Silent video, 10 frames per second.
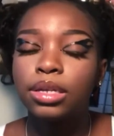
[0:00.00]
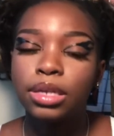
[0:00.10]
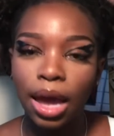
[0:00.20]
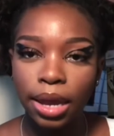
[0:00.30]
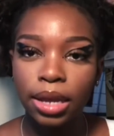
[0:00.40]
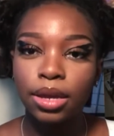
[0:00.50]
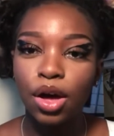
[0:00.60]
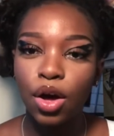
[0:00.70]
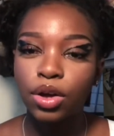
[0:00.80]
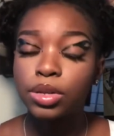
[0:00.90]
dining
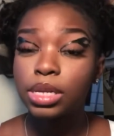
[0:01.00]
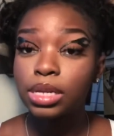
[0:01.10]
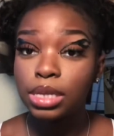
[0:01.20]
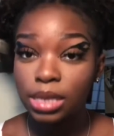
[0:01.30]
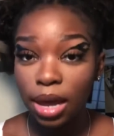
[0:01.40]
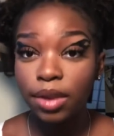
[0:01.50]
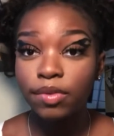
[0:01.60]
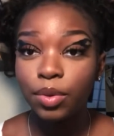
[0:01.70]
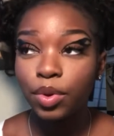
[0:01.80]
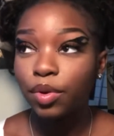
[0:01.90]
halls inside of
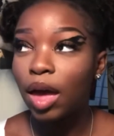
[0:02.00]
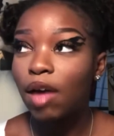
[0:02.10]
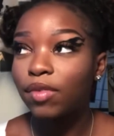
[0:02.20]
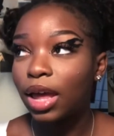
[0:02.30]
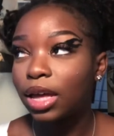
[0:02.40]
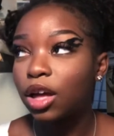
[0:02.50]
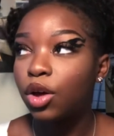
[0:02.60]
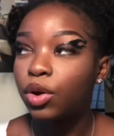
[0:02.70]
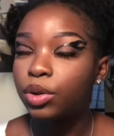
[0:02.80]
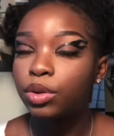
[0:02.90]
it. We don't have like
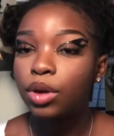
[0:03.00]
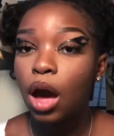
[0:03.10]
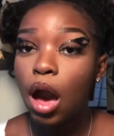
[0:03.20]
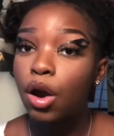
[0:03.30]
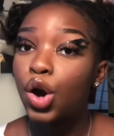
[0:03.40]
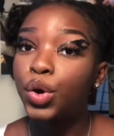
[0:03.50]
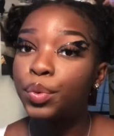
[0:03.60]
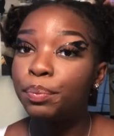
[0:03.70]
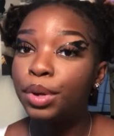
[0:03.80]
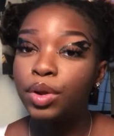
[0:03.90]
our
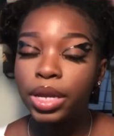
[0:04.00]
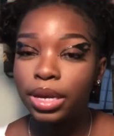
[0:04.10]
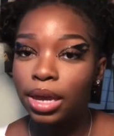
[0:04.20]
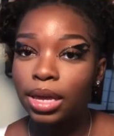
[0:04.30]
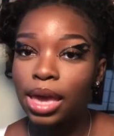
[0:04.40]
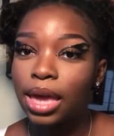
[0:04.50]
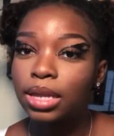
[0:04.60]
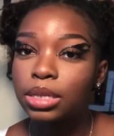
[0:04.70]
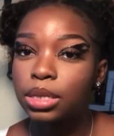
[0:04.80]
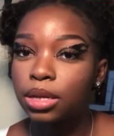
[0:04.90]
own building
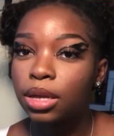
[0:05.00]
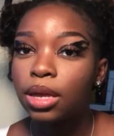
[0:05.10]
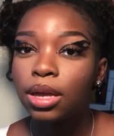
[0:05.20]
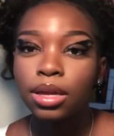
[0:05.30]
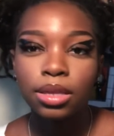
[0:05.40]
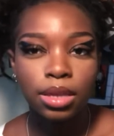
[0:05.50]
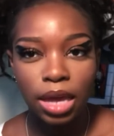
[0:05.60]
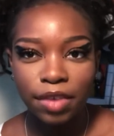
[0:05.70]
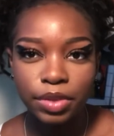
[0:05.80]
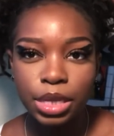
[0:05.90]
dedicated to the
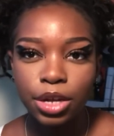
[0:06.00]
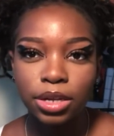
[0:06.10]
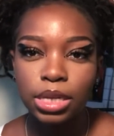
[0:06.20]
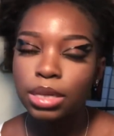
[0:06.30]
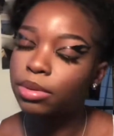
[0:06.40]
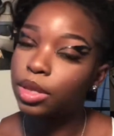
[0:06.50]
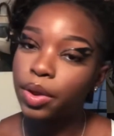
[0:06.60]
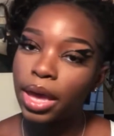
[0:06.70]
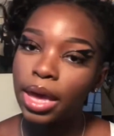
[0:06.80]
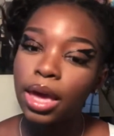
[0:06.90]
cafeteria or something,
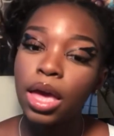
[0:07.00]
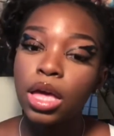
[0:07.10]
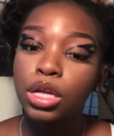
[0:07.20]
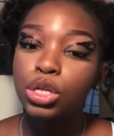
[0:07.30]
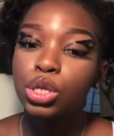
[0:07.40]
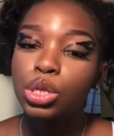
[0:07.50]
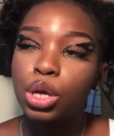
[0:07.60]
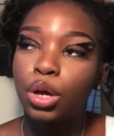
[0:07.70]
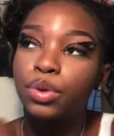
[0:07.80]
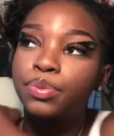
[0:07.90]
okay?
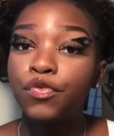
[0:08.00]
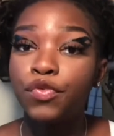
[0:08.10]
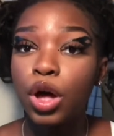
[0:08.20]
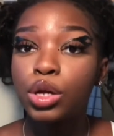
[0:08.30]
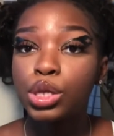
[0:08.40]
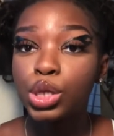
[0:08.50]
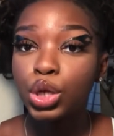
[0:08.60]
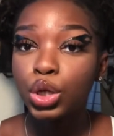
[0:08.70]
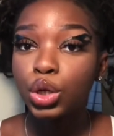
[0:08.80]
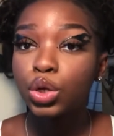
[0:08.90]
So
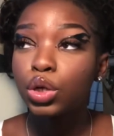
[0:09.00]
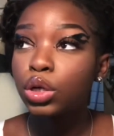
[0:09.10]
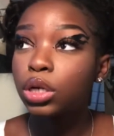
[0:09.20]
Foster